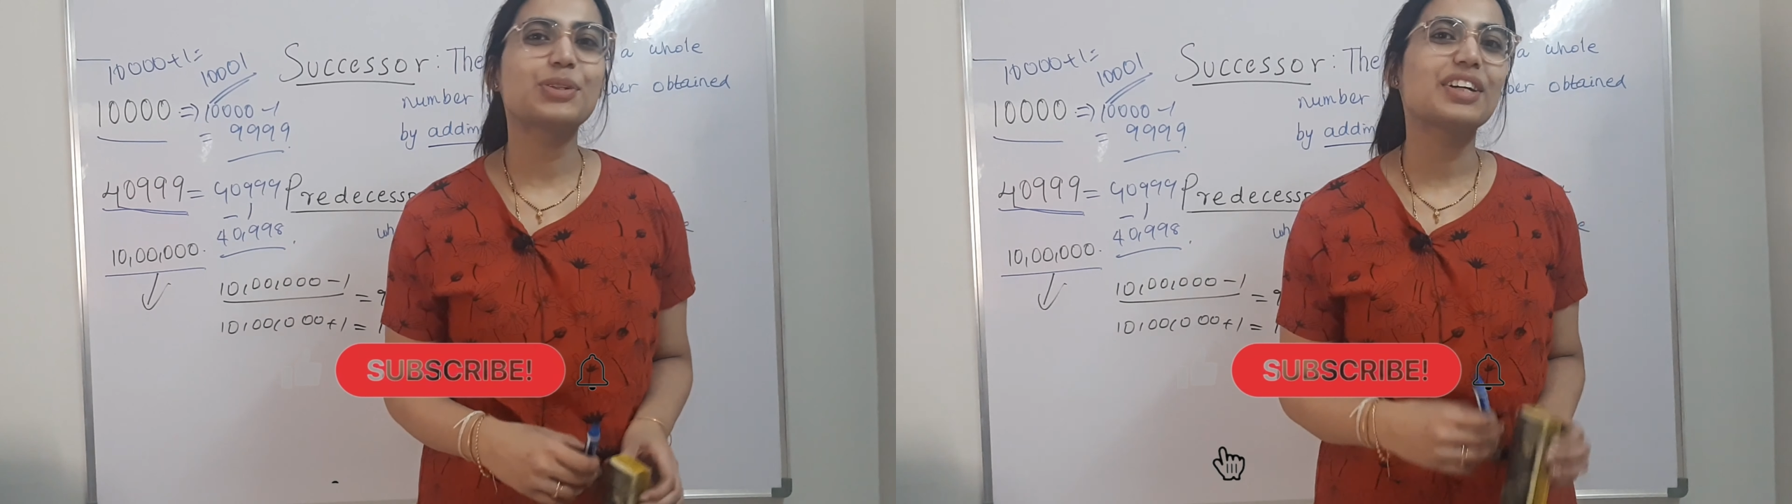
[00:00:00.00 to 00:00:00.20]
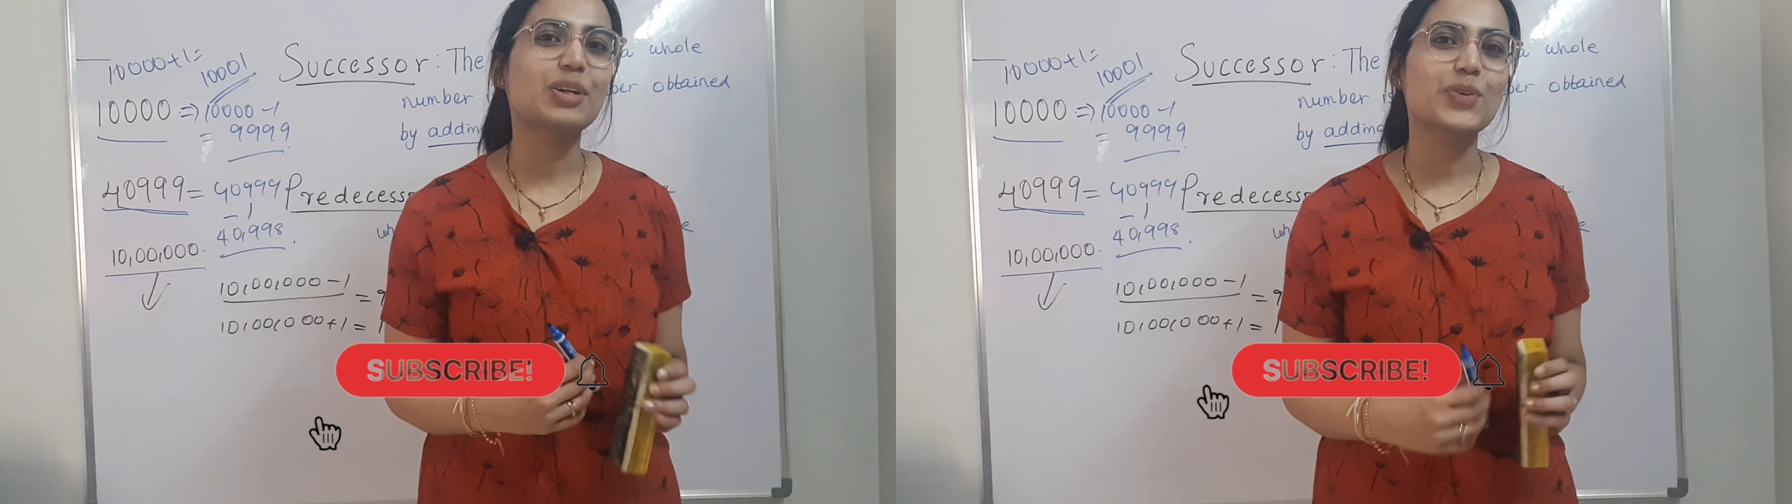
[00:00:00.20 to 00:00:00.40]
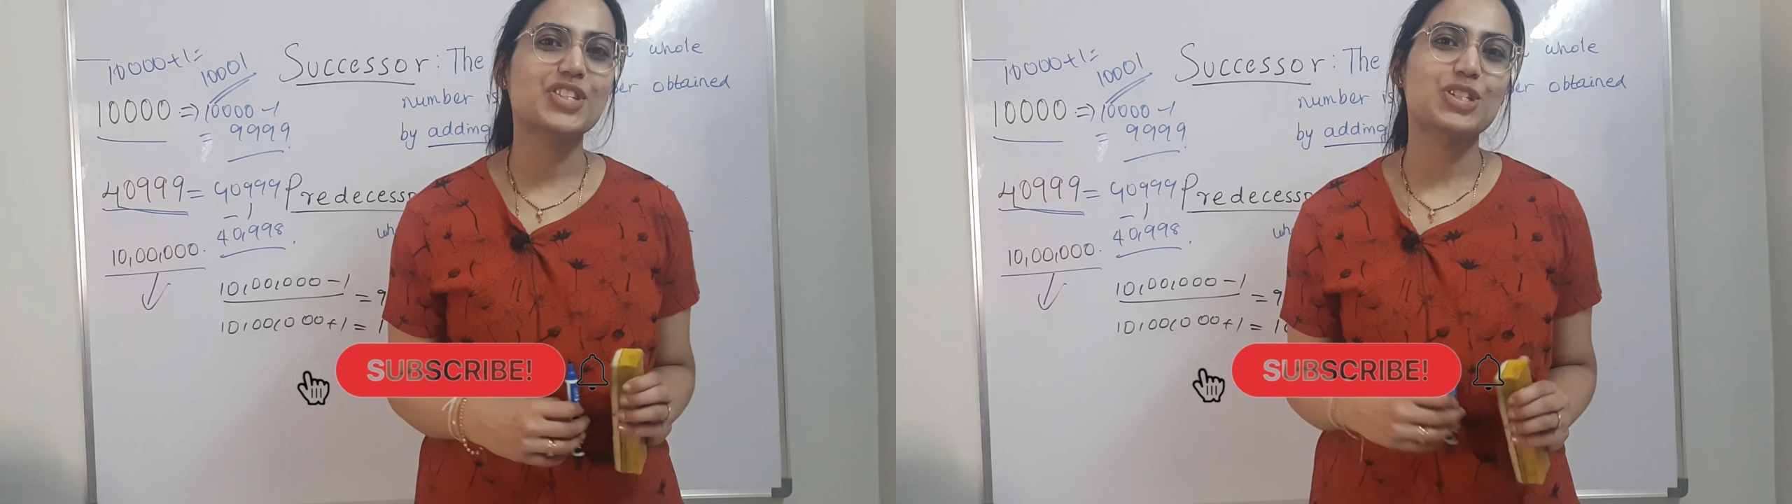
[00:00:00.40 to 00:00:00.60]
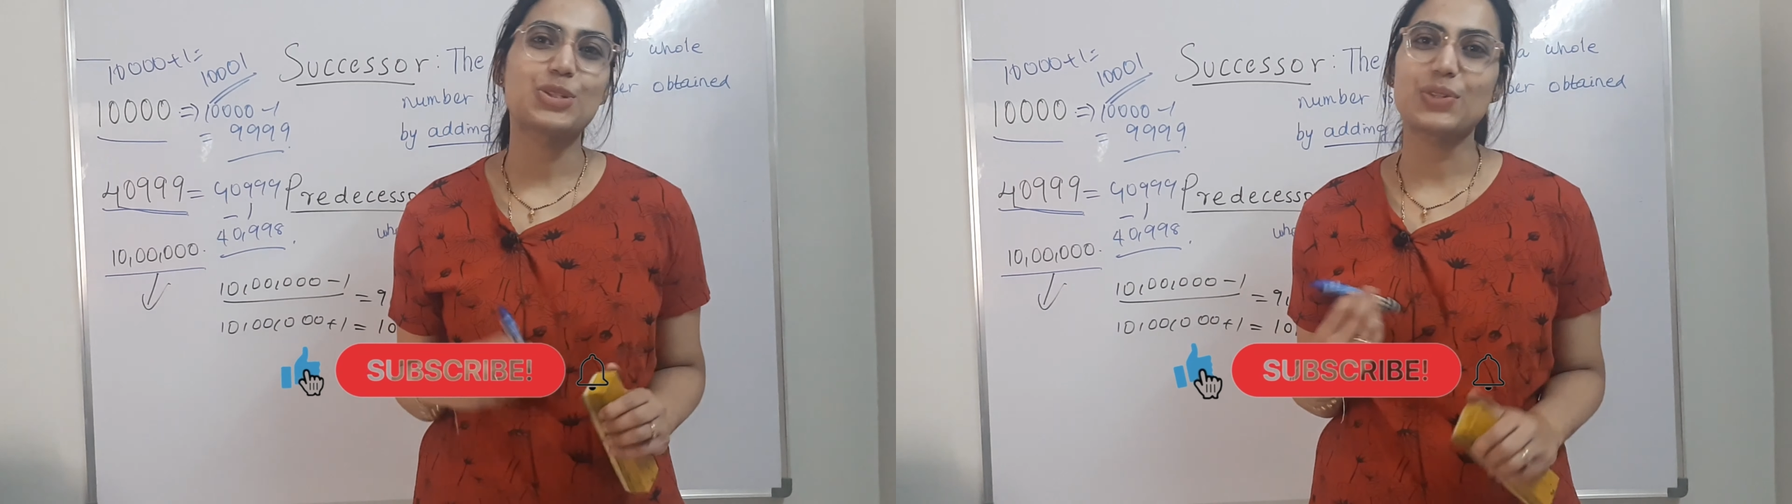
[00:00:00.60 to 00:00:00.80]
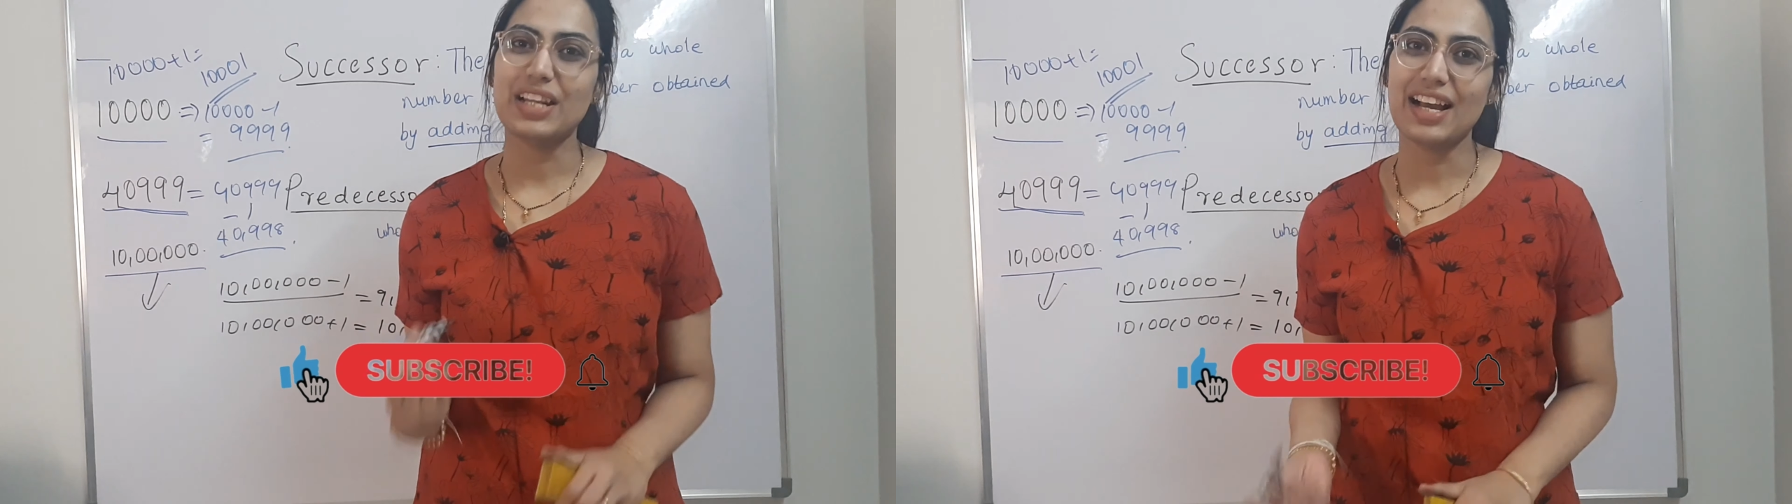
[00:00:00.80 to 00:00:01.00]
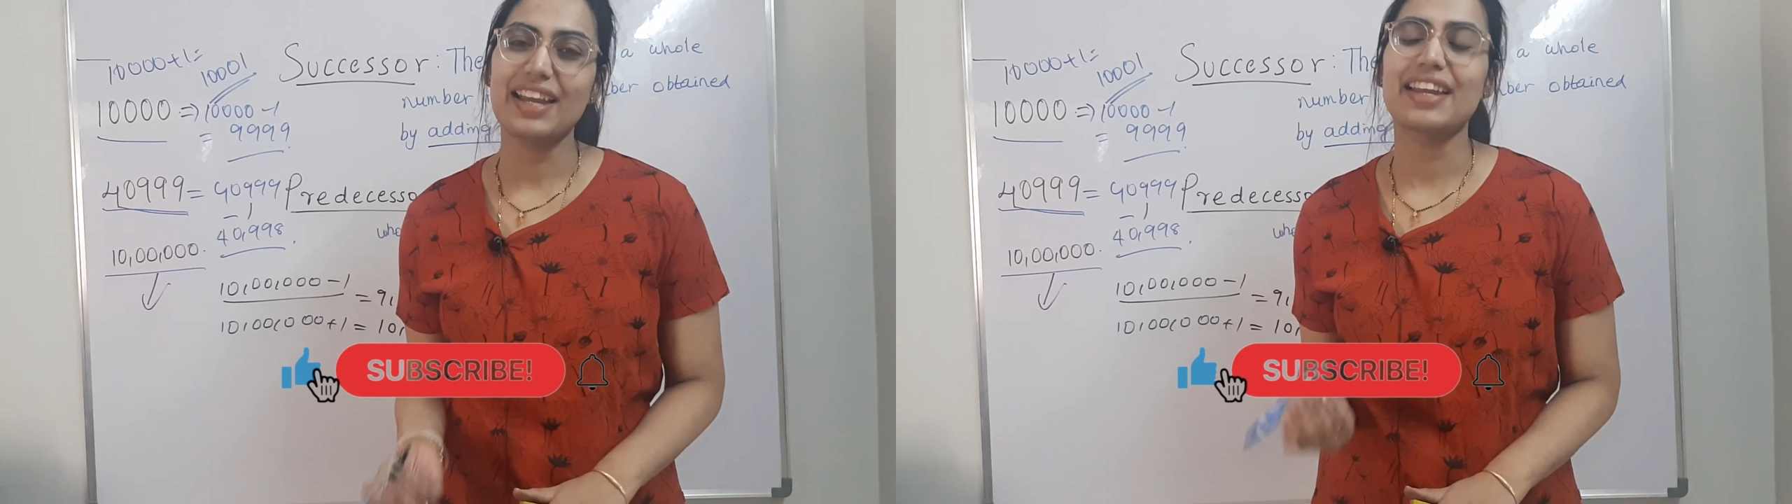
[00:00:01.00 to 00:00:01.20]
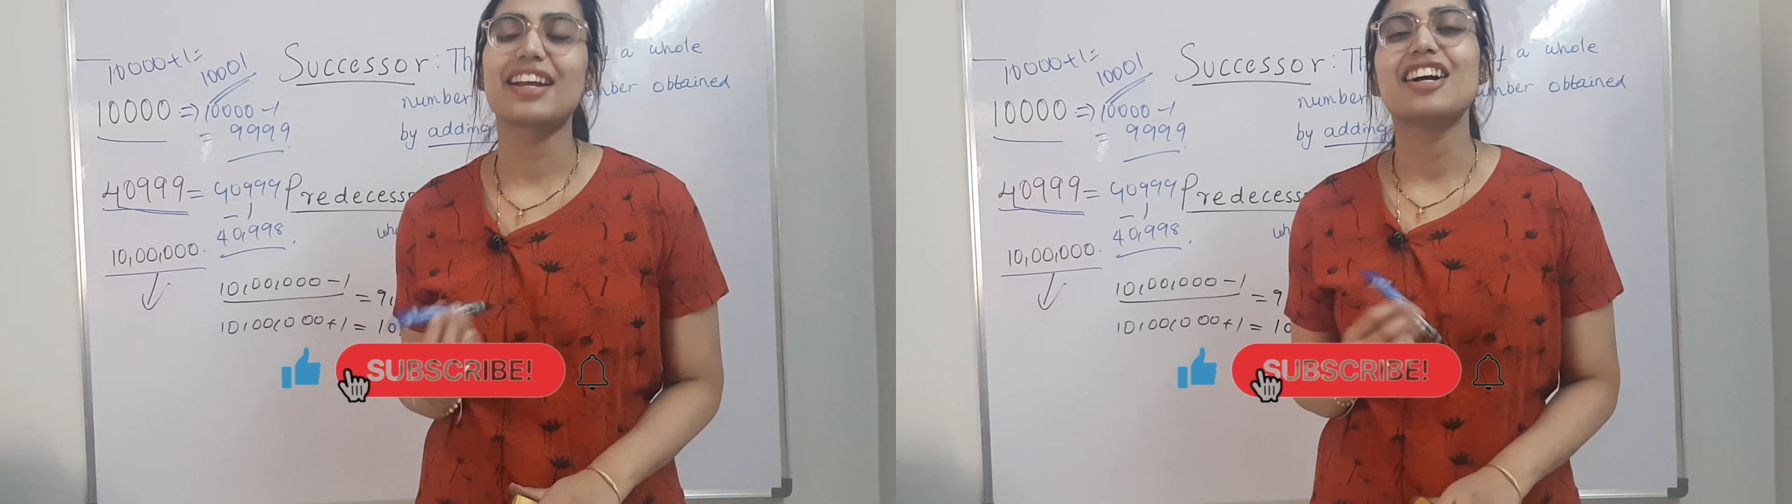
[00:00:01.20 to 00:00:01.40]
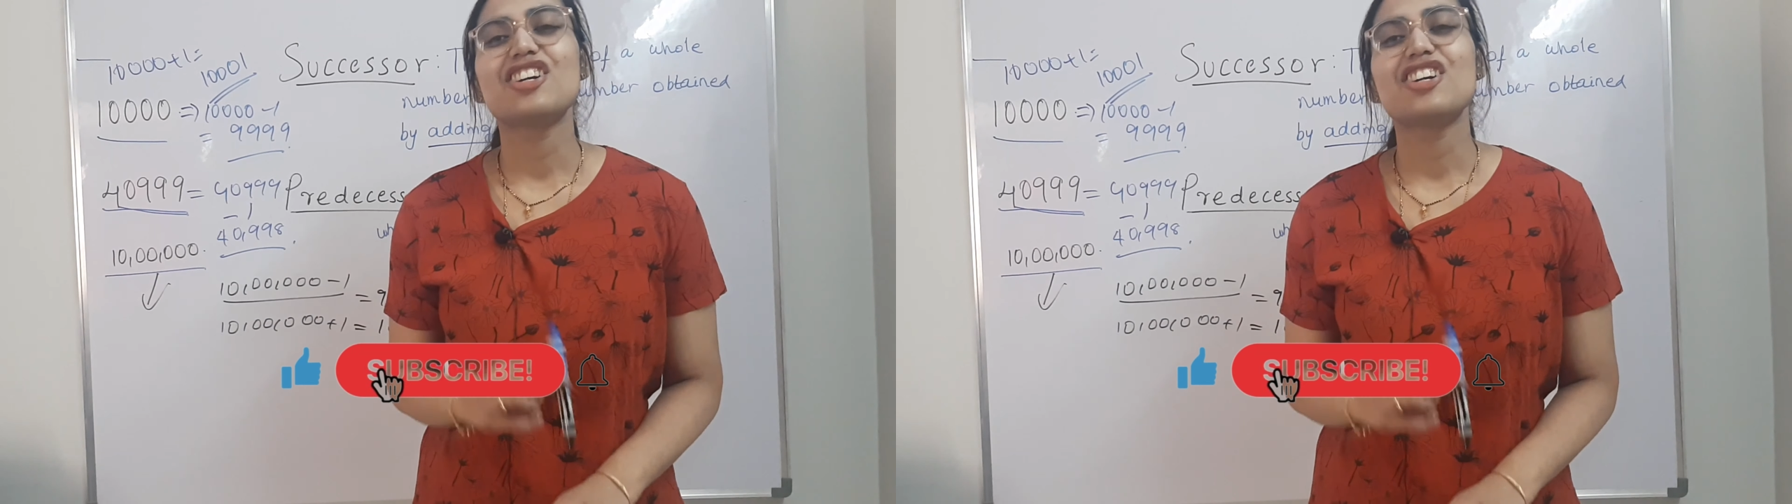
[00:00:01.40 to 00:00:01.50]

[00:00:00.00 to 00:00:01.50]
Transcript: I request you to like,